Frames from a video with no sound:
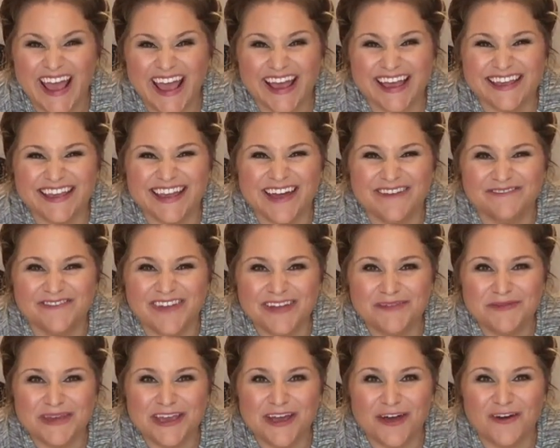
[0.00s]
and come
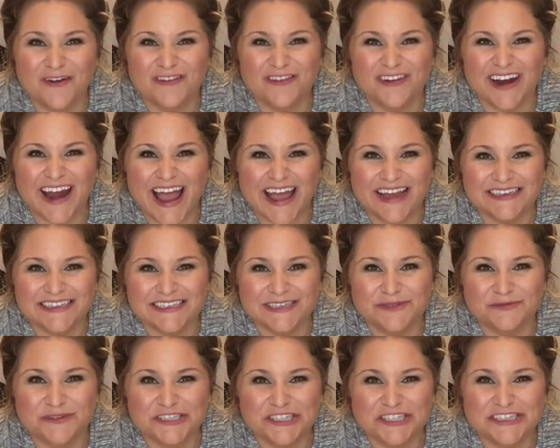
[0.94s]
find me over at
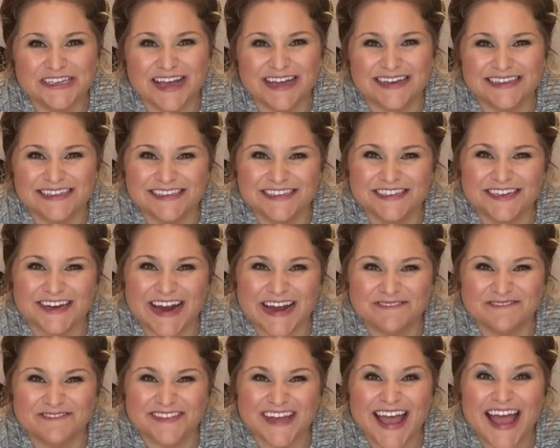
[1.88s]
Team Richie on
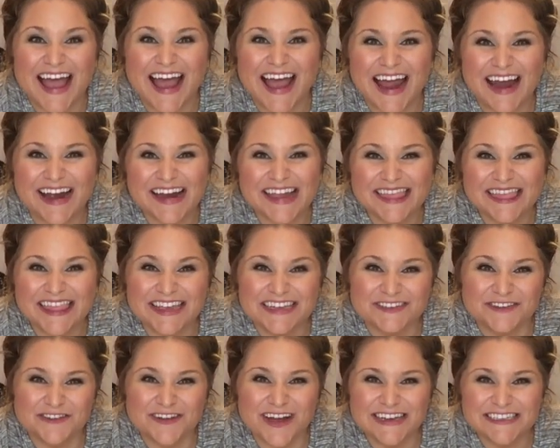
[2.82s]
Instagram. All right,
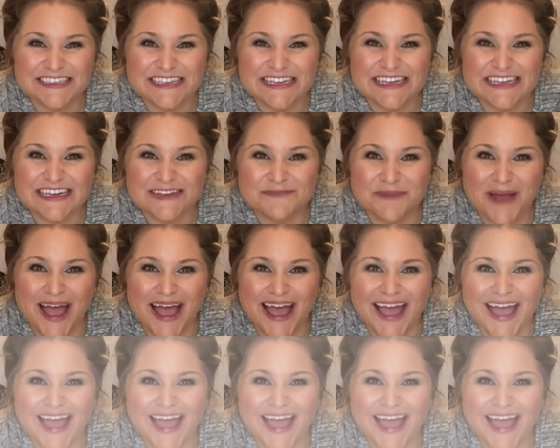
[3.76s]
thanks for watching. Bye.